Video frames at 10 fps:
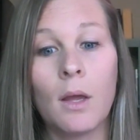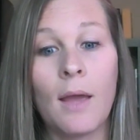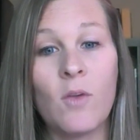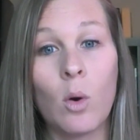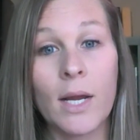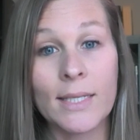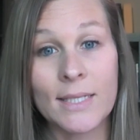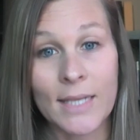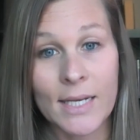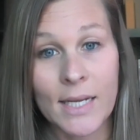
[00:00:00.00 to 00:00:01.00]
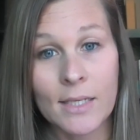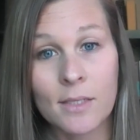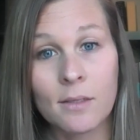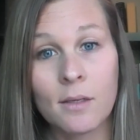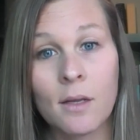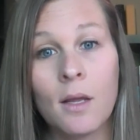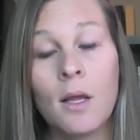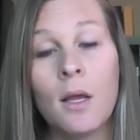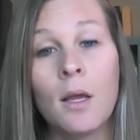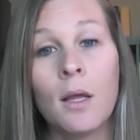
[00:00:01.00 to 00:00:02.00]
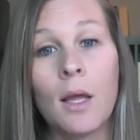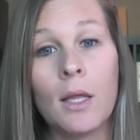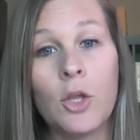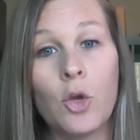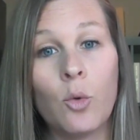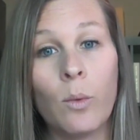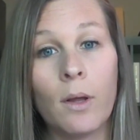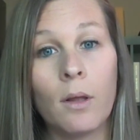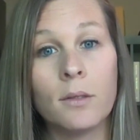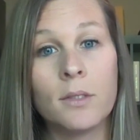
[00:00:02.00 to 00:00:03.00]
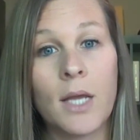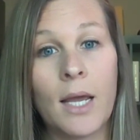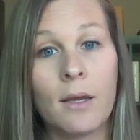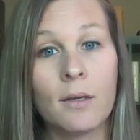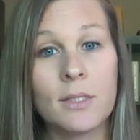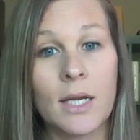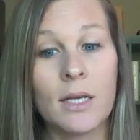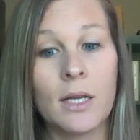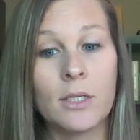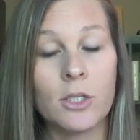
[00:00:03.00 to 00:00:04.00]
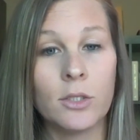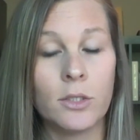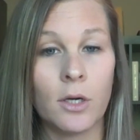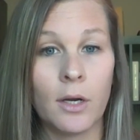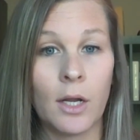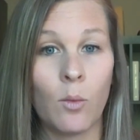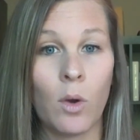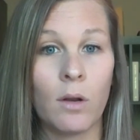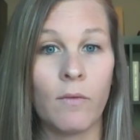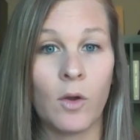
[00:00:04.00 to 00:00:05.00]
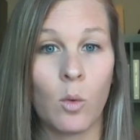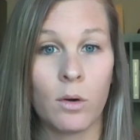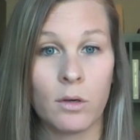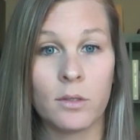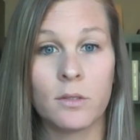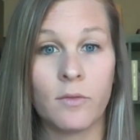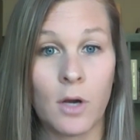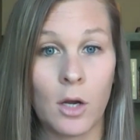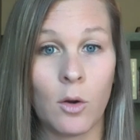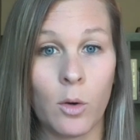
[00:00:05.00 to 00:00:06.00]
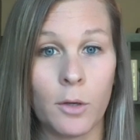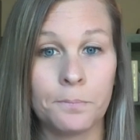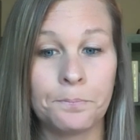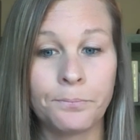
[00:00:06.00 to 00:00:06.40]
If you are in Signet, you will take Signet during one of the quarters for encore.